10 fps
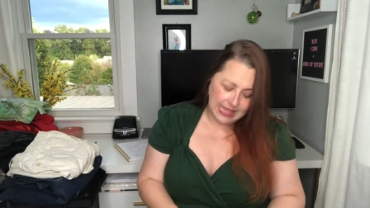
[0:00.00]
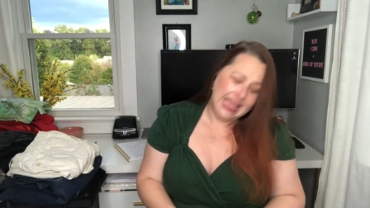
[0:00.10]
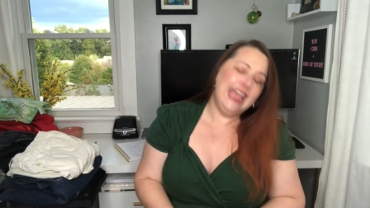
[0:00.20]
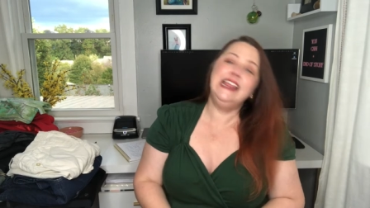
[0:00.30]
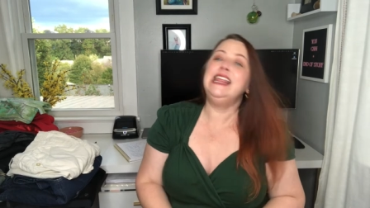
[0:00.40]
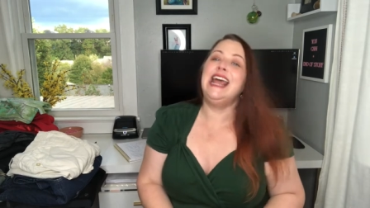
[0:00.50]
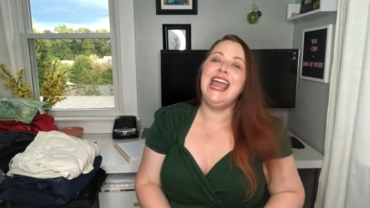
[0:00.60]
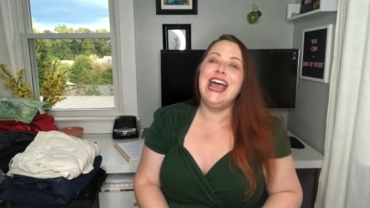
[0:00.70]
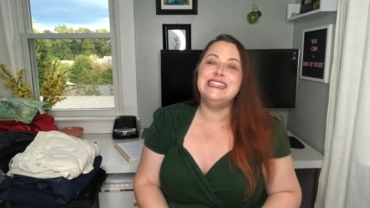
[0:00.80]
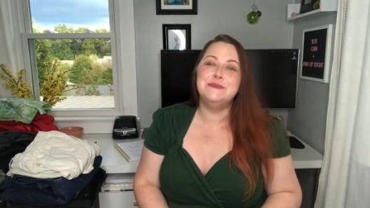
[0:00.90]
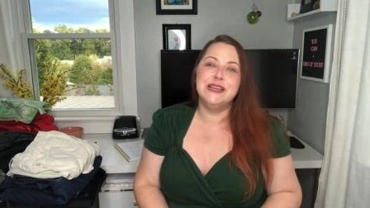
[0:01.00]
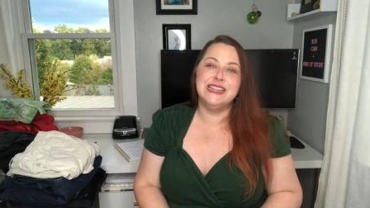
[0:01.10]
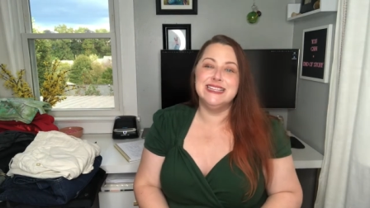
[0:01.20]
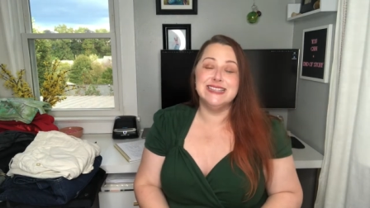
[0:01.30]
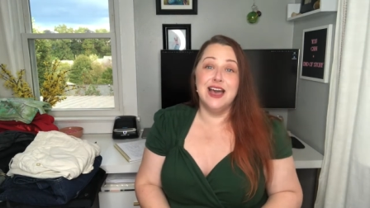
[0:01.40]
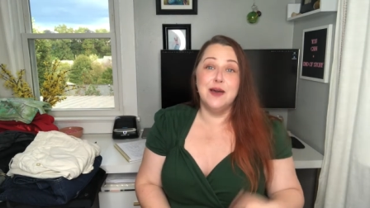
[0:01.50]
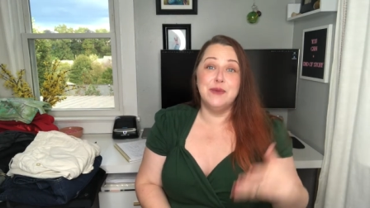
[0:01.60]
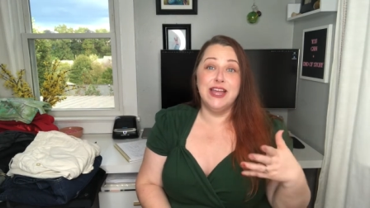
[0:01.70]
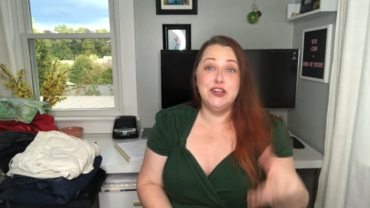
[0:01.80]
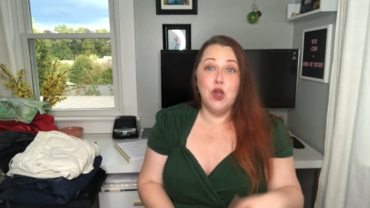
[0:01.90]
And then I had to pick this up.
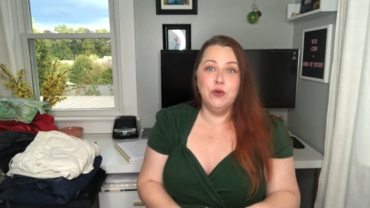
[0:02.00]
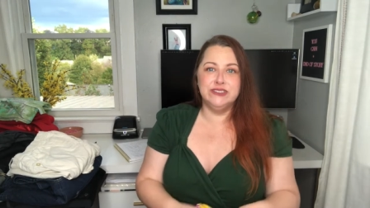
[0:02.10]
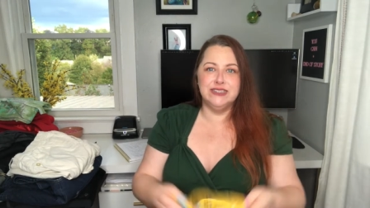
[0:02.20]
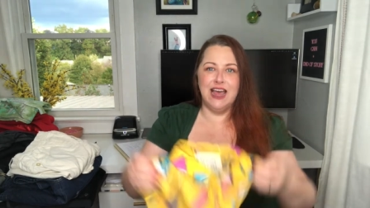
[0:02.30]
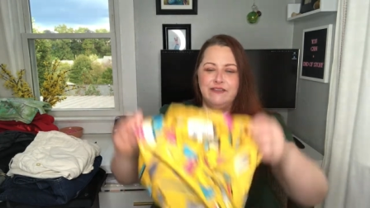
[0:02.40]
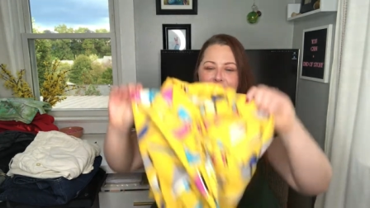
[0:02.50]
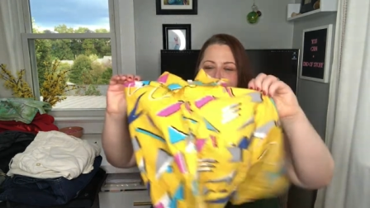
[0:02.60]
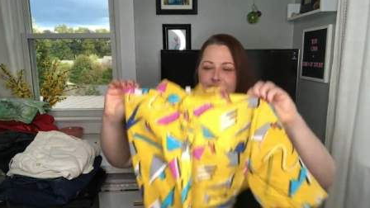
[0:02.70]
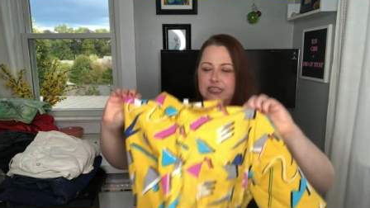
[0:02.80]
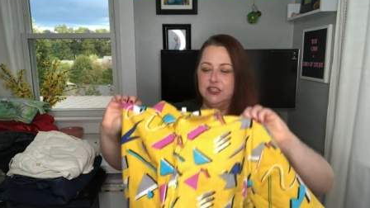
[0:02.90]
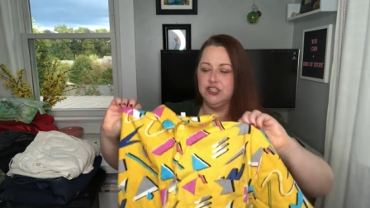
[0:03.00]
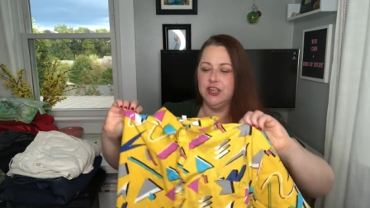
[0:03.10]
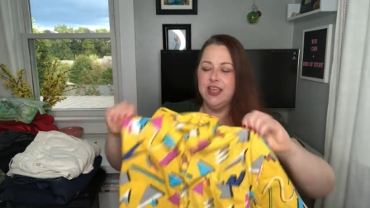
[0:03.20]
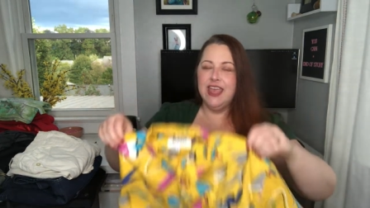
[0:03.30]
I know it's not vintage.